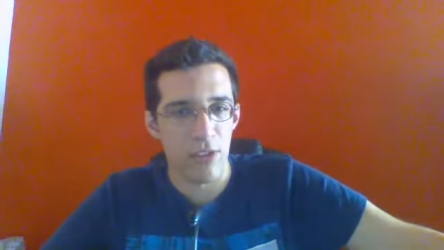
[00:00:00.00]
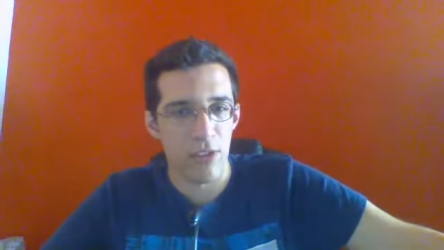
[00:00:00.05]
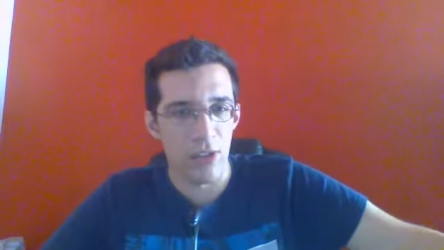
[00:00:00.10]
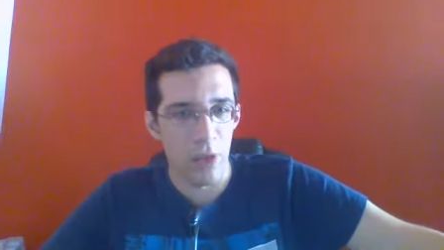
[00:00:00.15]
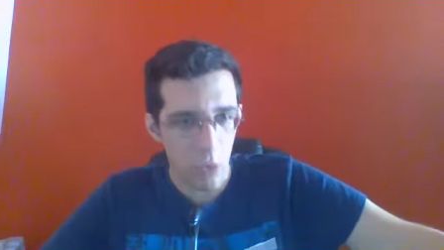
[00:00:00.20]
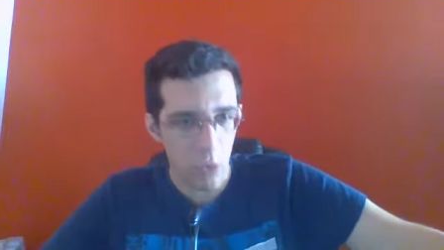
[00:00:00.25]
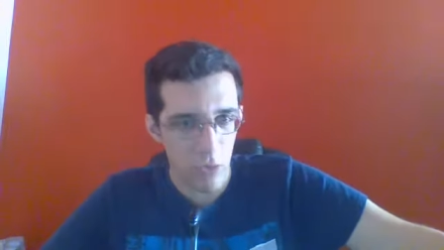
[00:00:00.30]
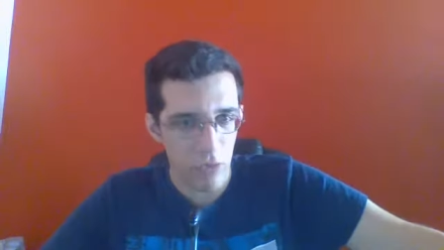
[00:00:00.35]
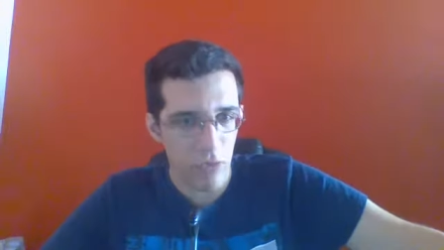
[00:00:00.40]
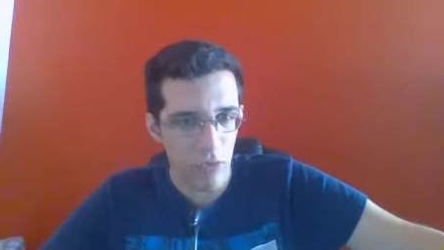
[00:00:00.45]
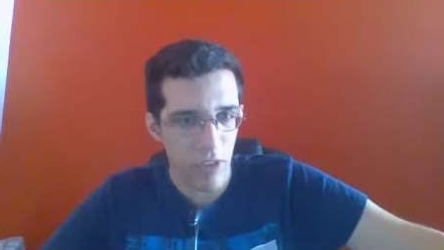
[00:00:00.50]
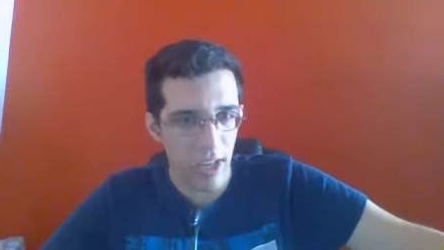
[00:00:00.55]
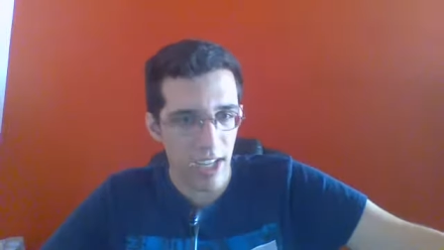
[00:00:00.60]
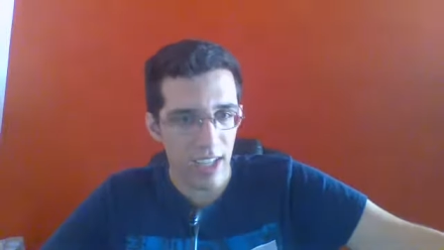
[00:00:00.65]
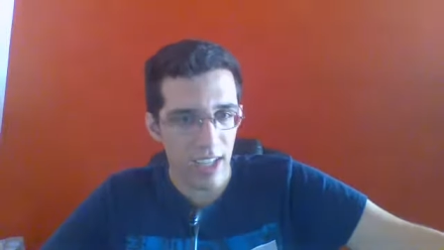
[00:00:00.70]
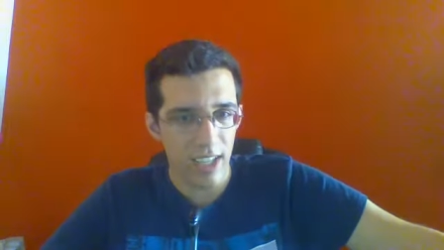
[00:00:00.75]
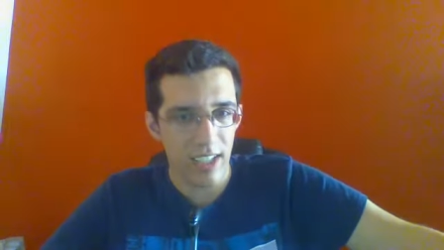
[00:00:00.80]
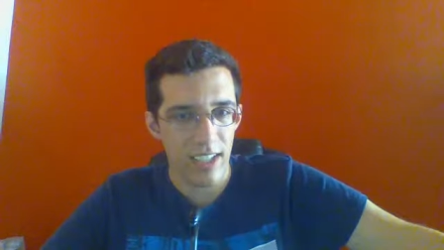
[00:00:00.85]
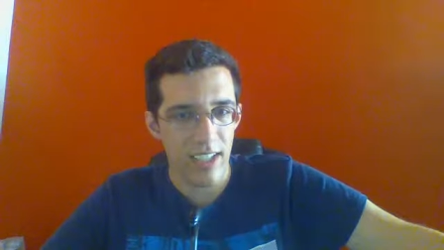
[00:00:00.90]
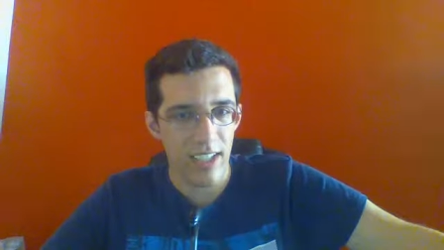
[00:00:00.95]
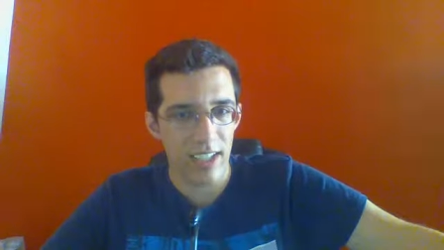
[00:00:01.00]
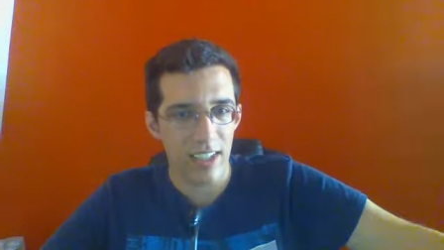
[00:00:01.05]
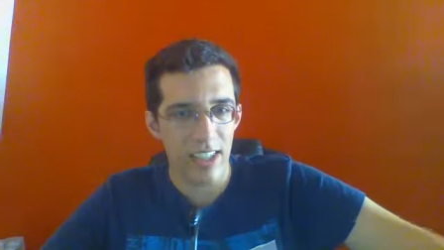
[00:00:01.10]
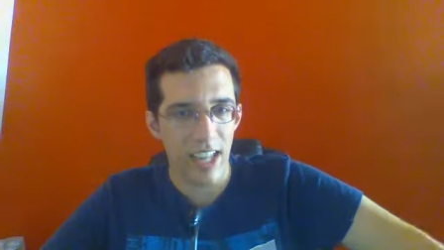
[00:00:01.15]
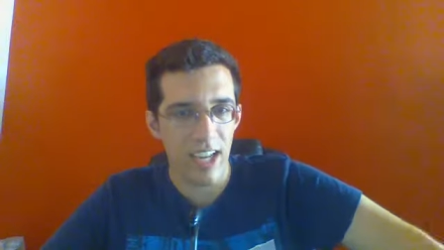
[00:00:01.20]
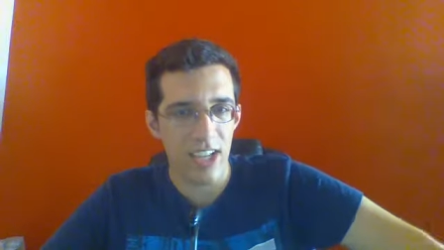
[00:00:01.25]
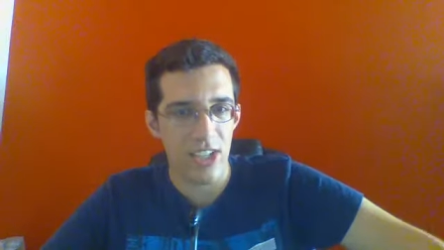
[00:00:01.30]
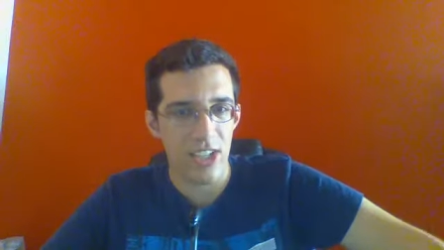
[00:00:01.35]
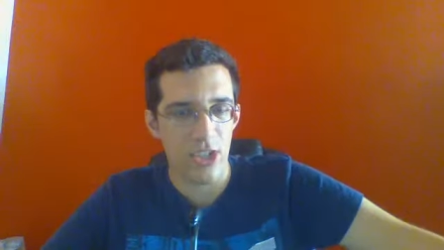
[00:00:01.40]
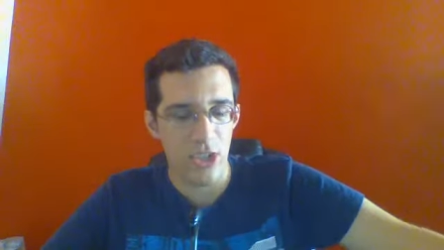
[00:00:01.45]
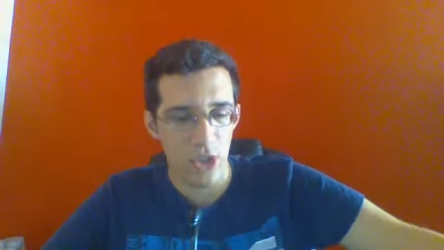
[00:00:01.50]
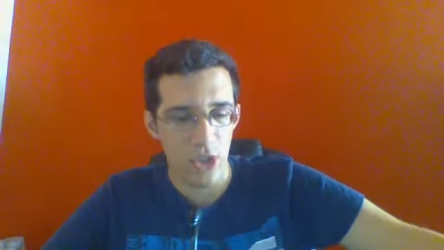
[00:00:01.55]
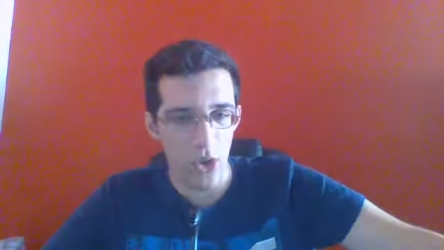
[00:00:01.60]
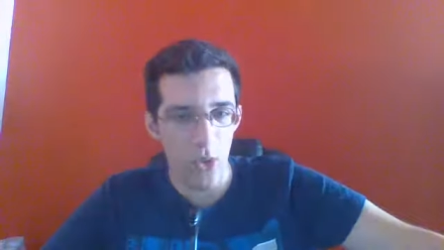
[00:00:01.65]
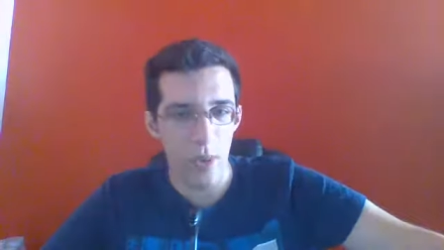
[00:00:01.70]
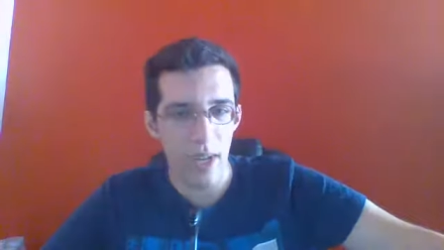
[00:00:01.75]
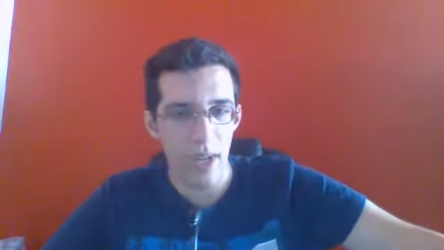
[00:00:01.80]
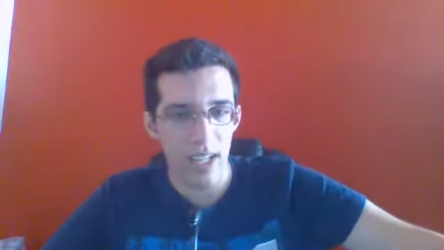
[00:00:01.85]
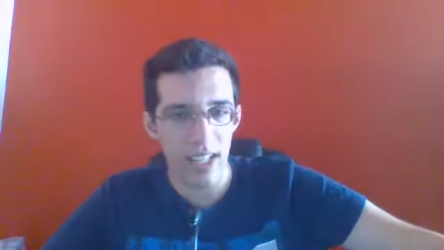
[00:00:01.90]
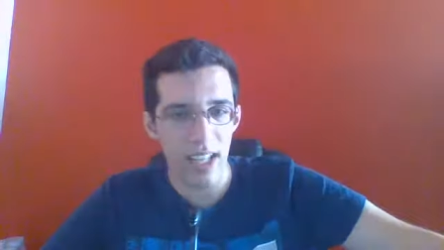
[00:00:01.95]
Luffy, that he's
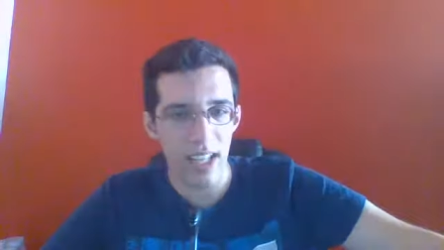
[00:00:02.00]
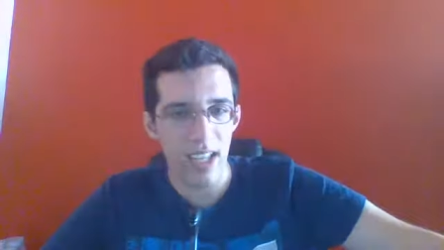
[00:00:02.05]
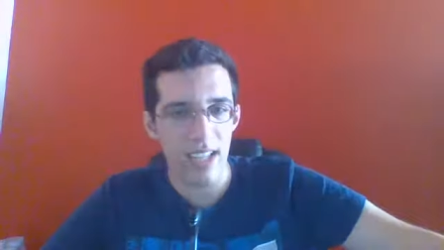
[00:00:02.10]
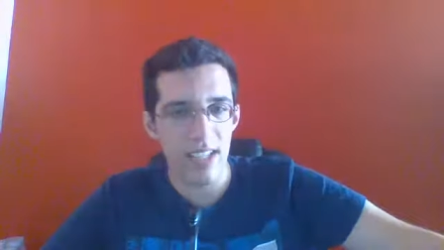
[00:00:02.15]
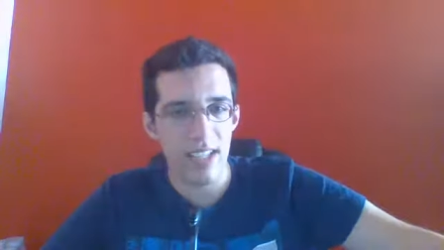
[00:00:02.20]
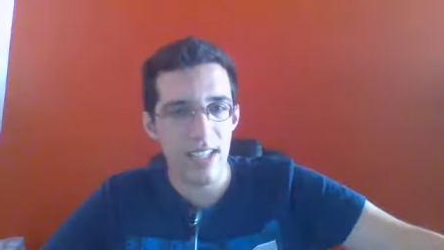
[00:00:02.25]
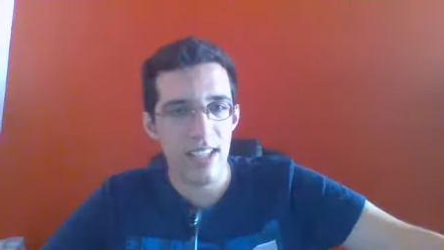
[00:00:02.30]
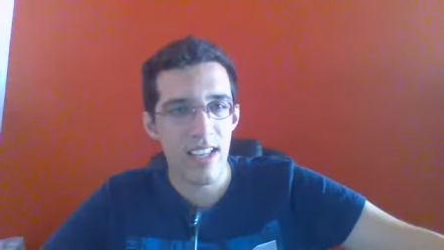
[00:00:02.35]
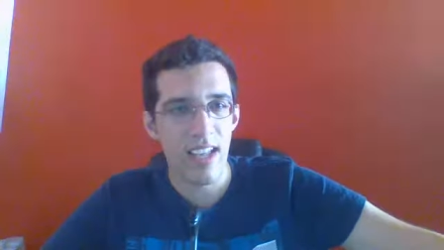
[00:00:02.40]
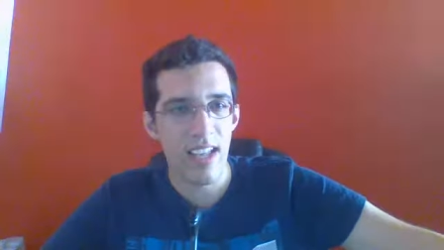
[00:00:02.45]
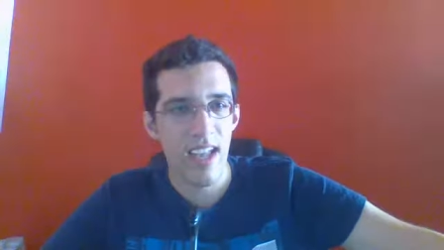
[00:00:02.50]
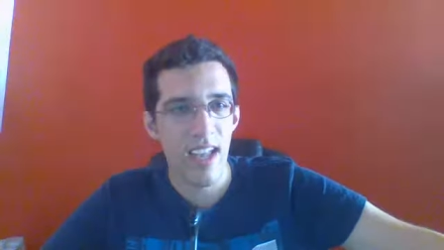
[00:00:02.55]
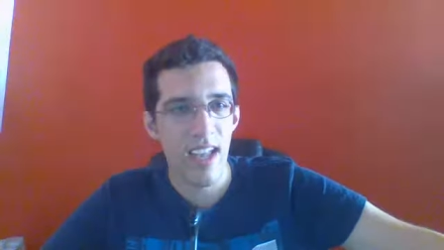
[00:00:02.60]
doing this,